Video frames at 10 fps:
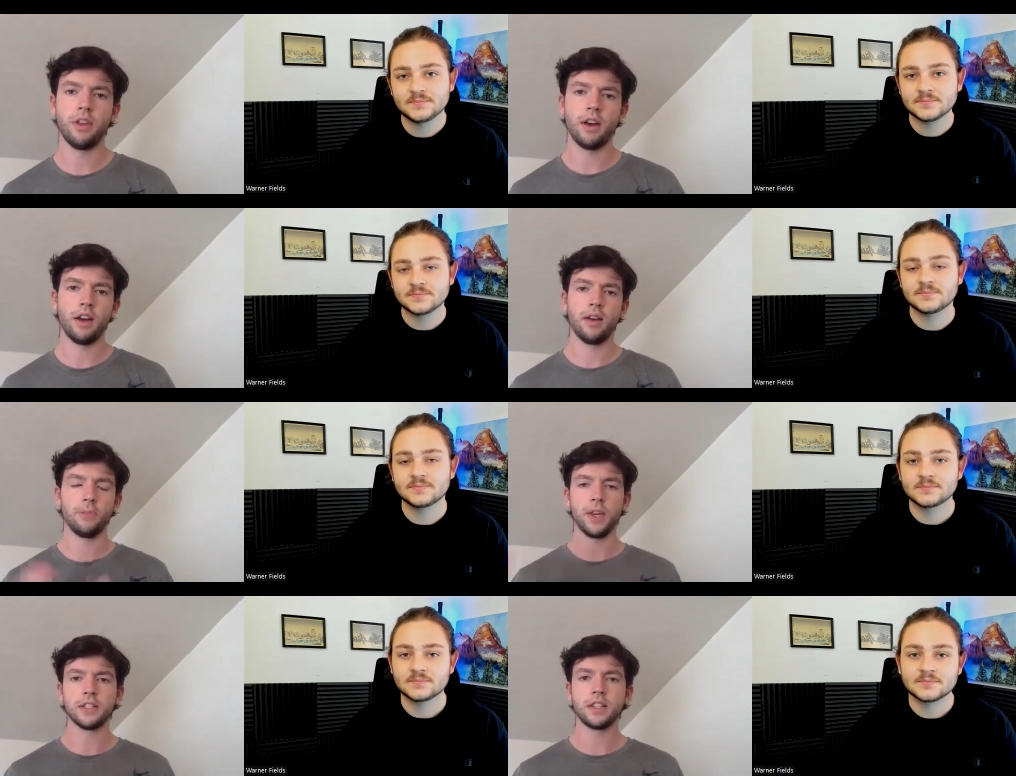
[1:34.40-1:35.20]
Speaker 1: the
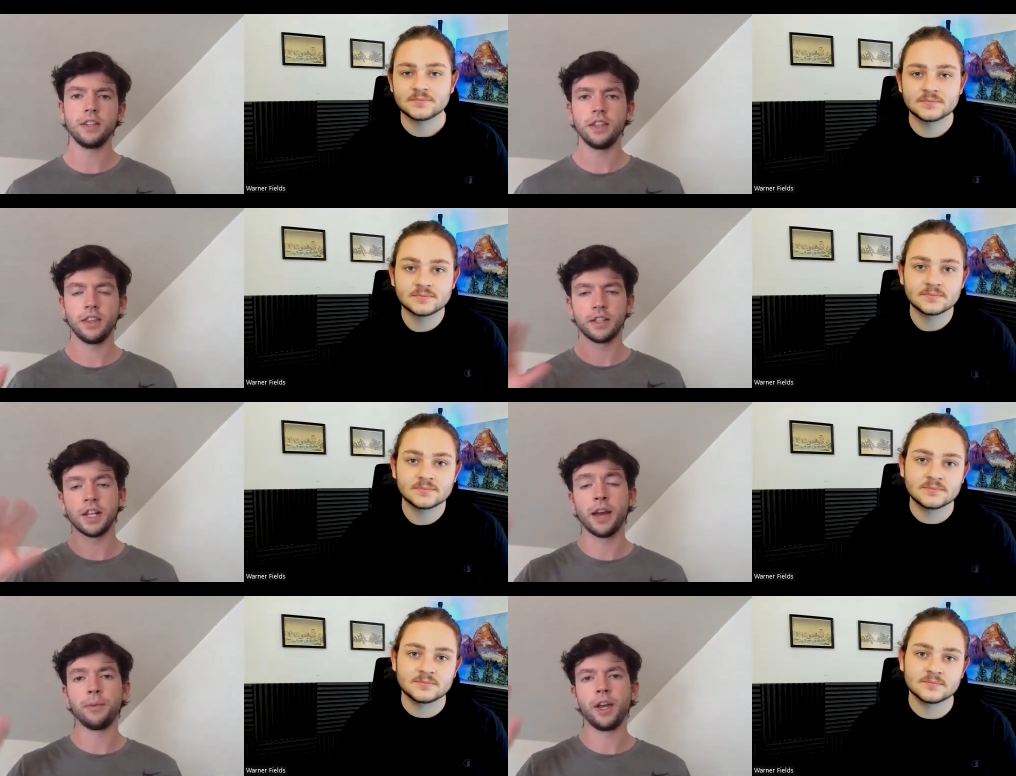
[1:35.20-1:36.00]
basically the
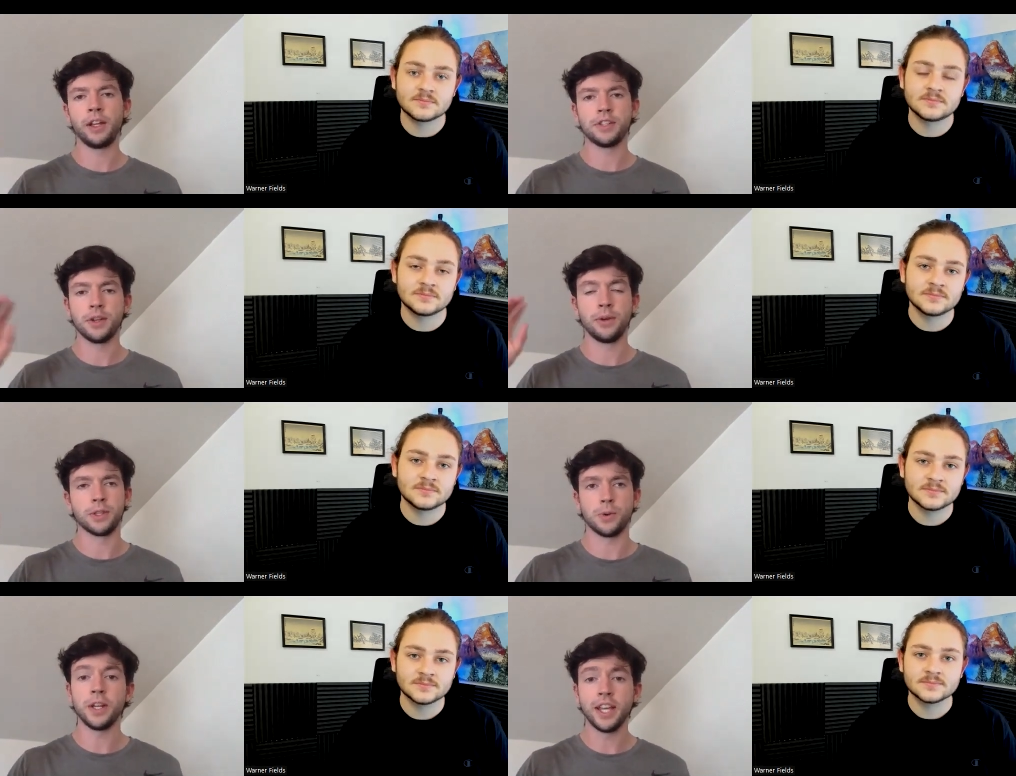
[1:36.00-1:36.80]
timeline. So in
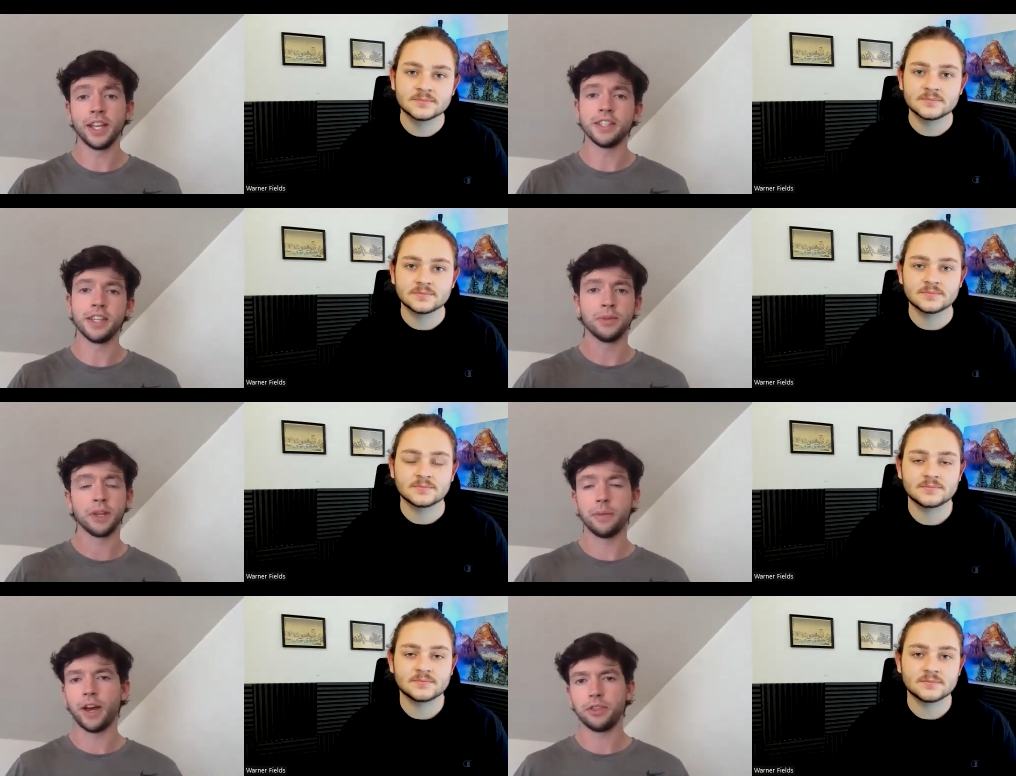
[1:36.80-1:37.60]
2018,
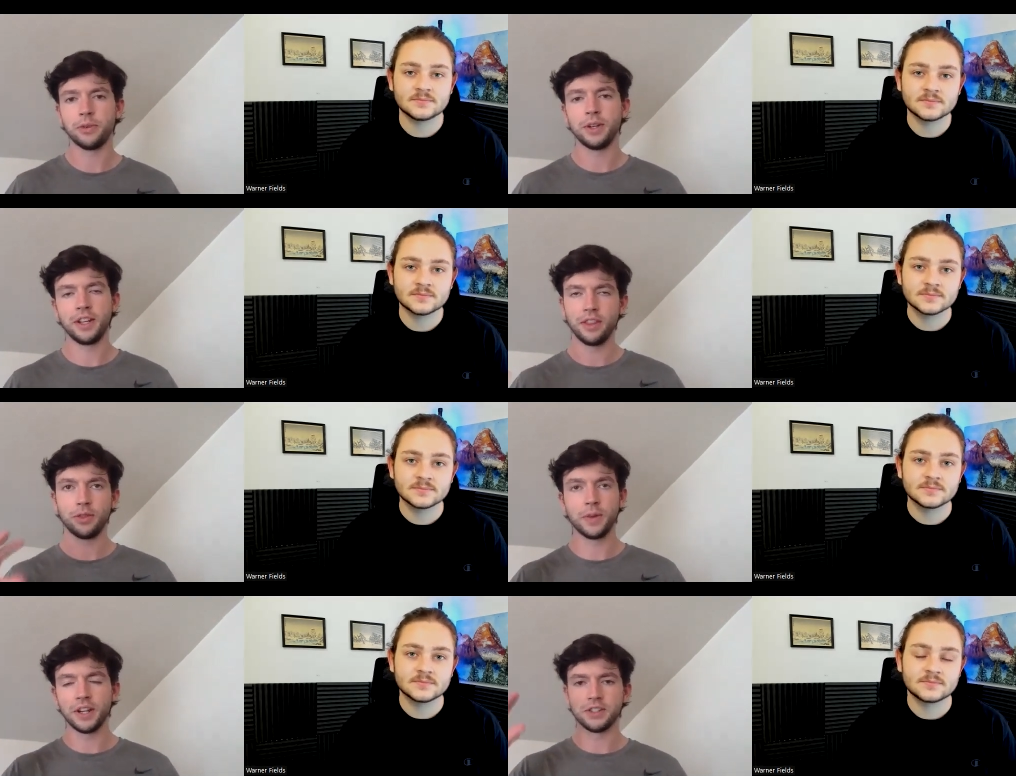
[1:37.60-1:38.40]
about three
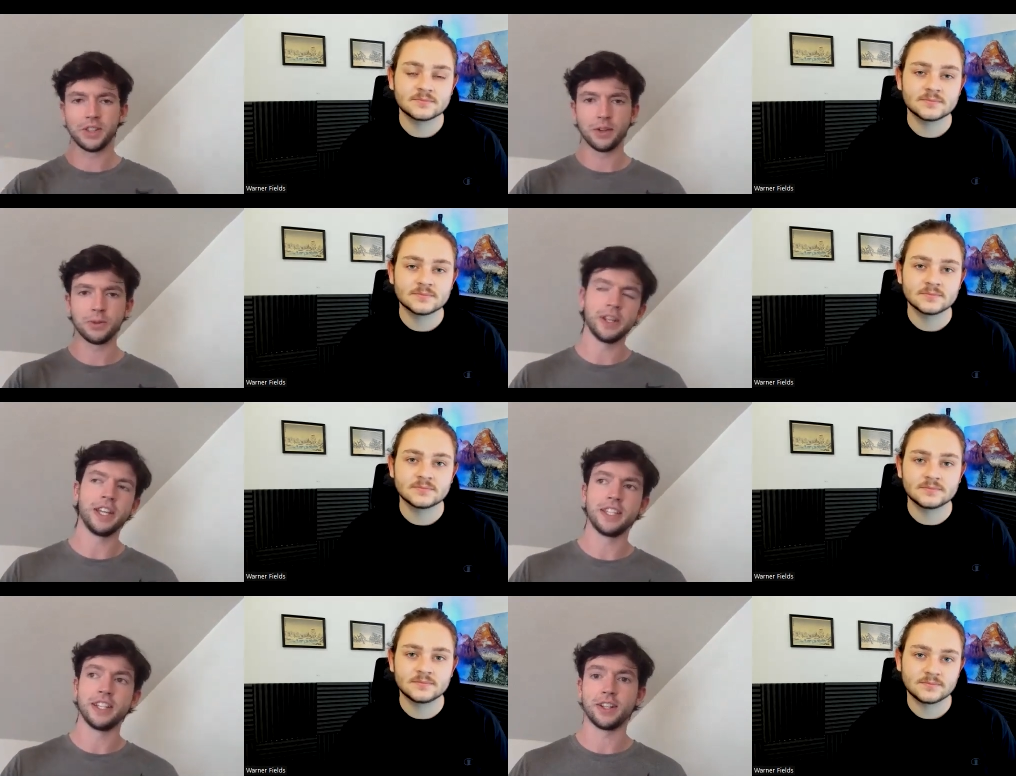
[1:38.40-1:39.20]
three years ago,
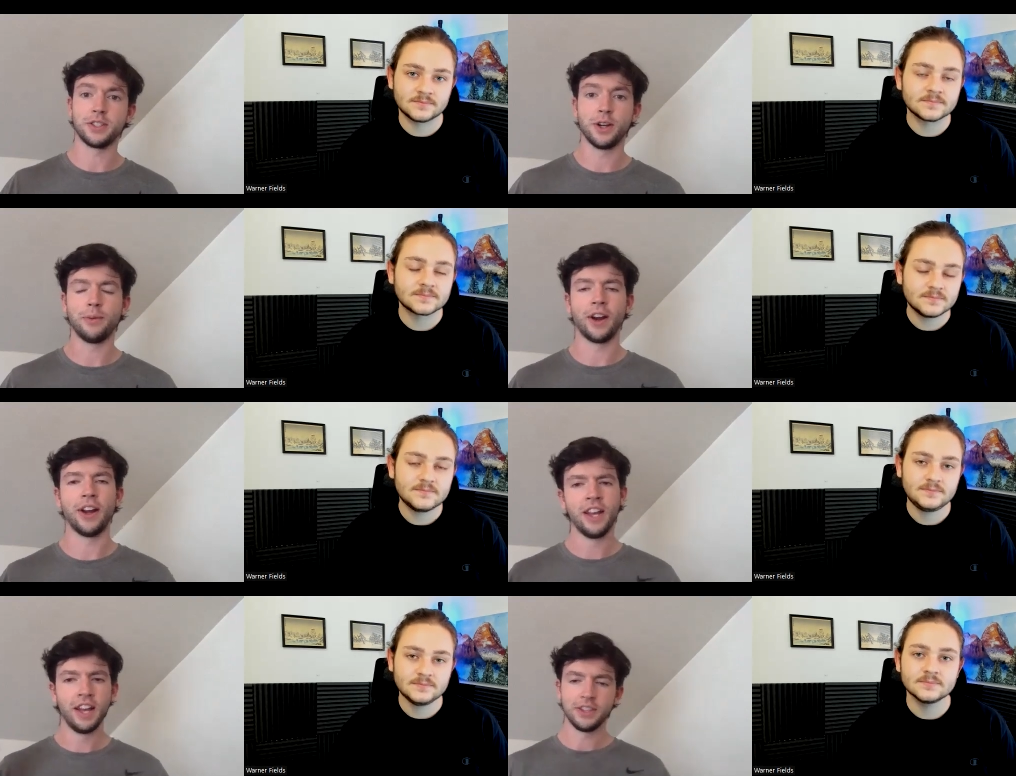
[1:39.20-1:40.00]
2018 October,
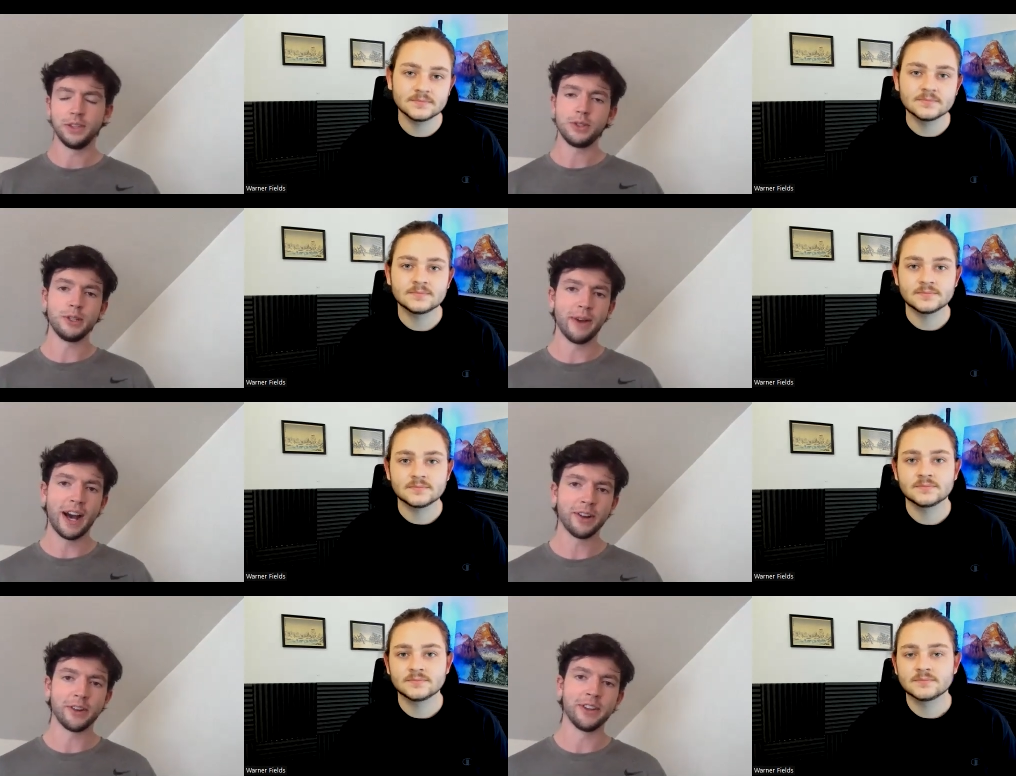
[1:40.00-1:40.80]
YouTube
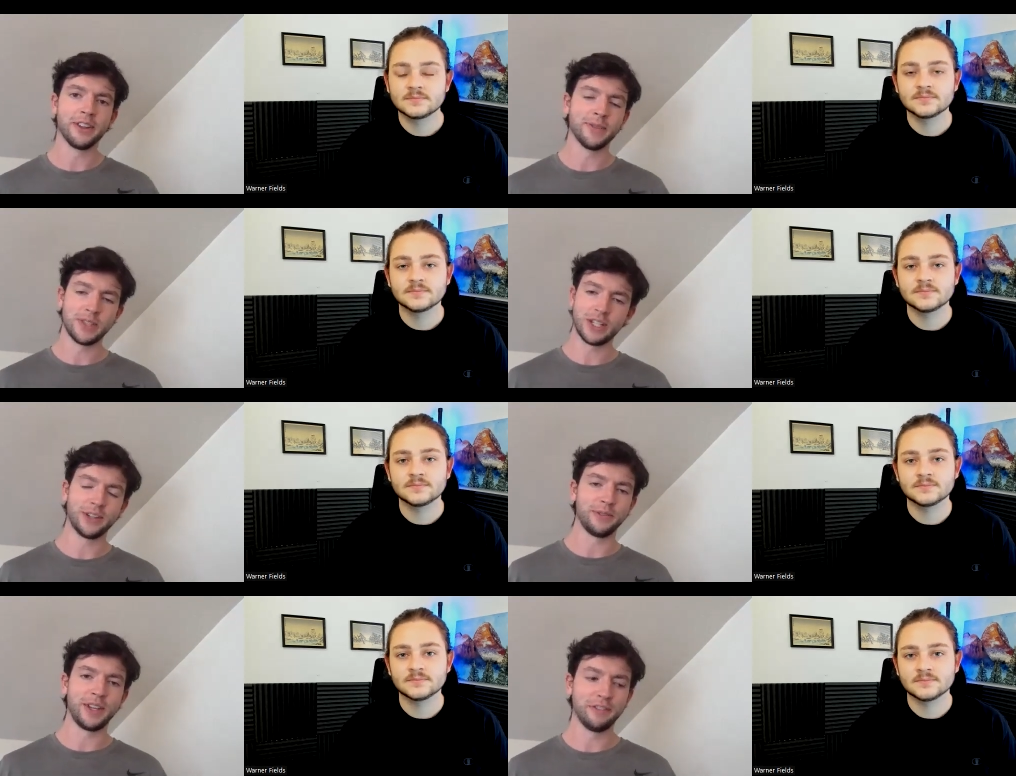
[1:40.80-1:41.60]
algorithm served
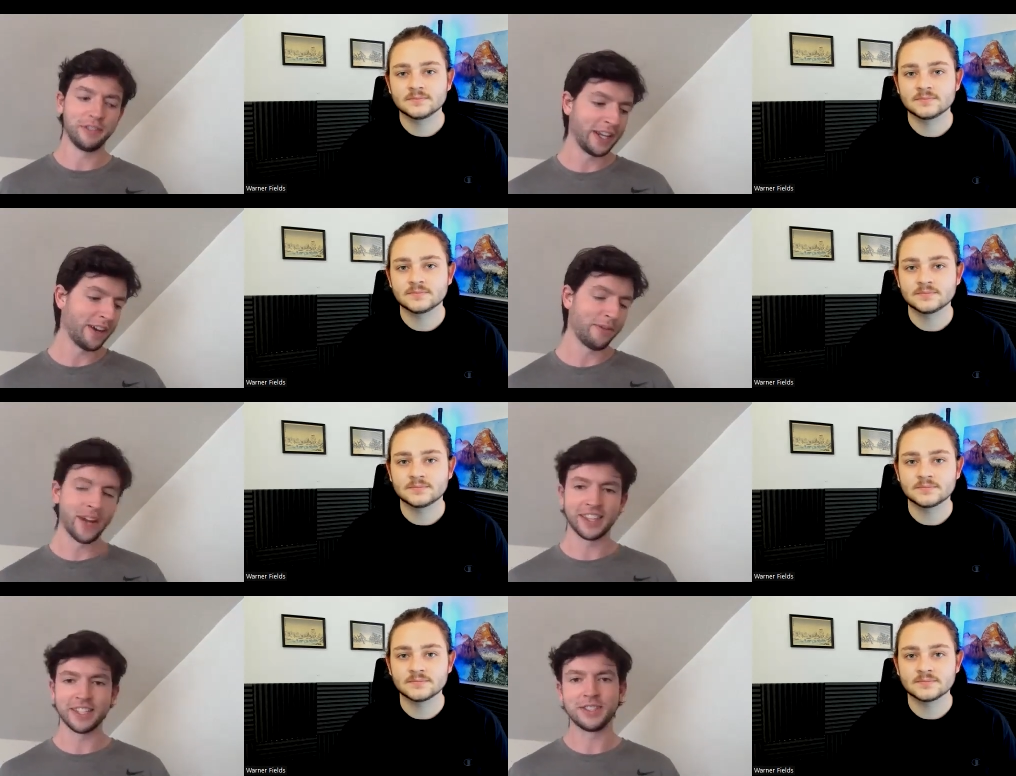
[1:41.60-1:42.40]
me a video
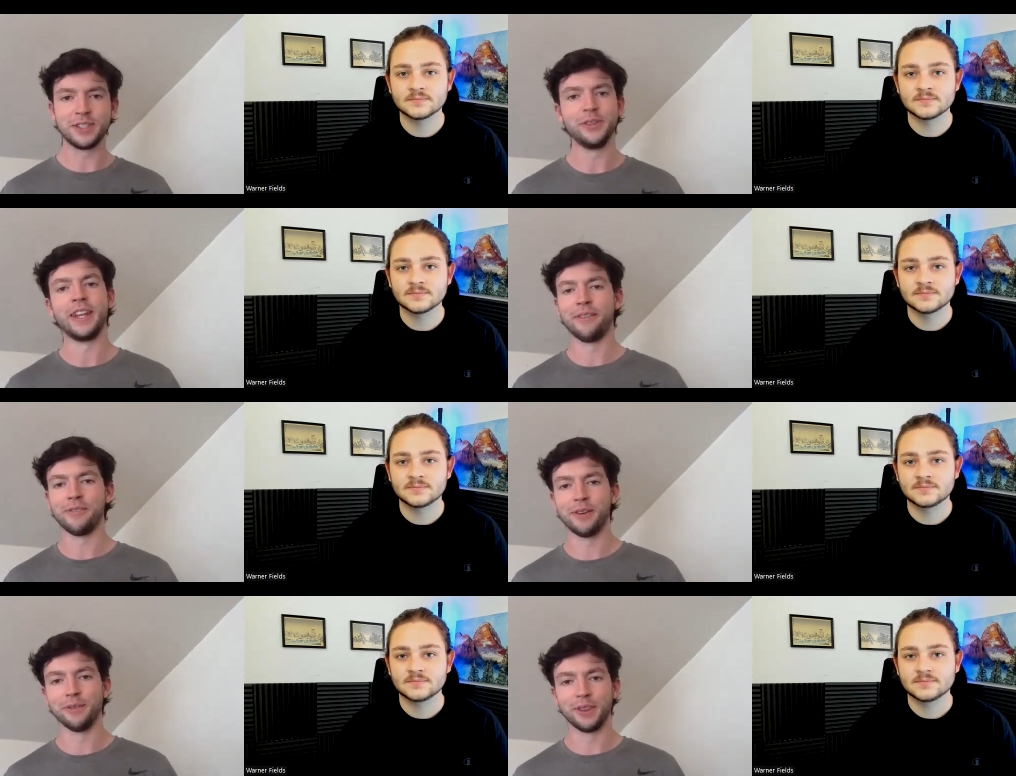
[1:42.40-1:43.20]
about this dude named
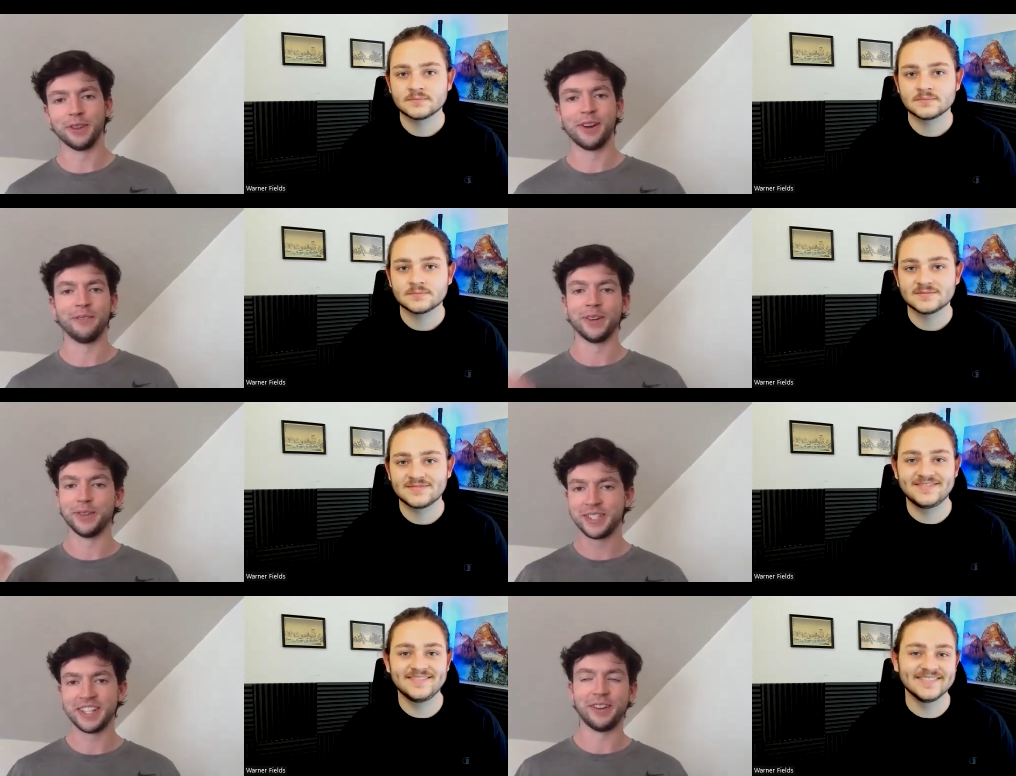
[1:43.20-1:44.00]
Romer the Romer who
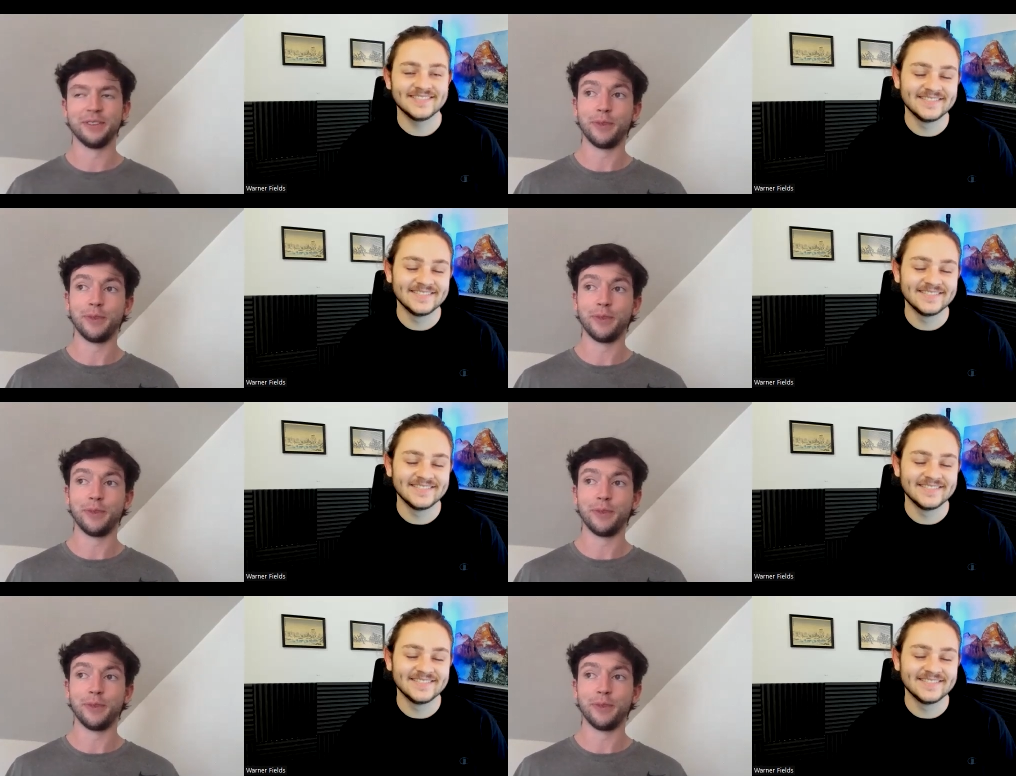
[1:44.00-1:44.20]
was selling